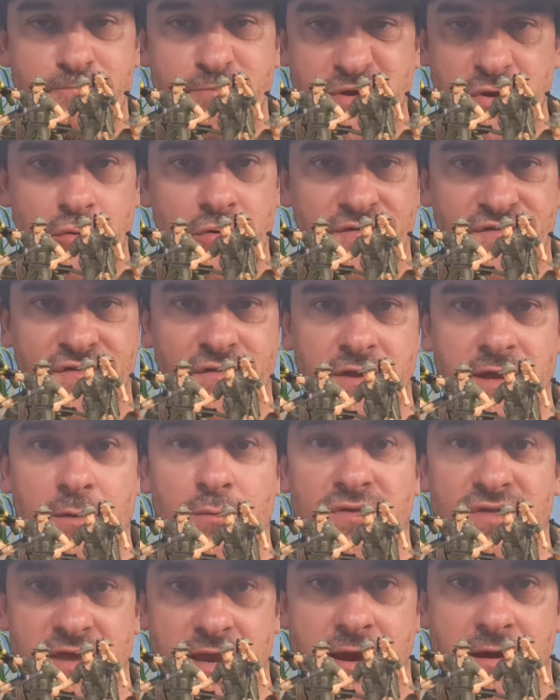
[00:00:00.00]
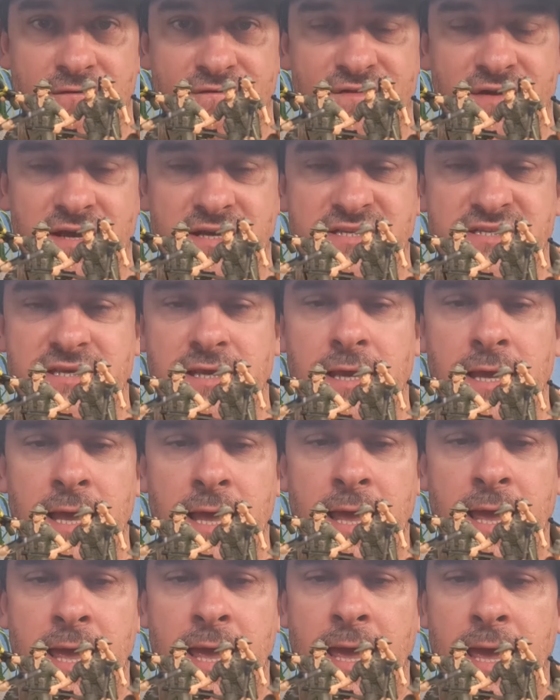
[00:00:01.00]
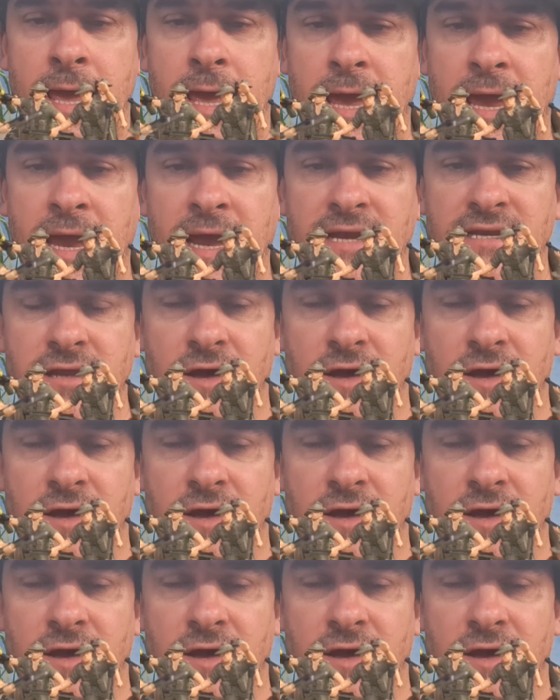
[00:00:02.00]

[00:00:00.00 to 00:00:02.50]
beautifully with the Airfix. And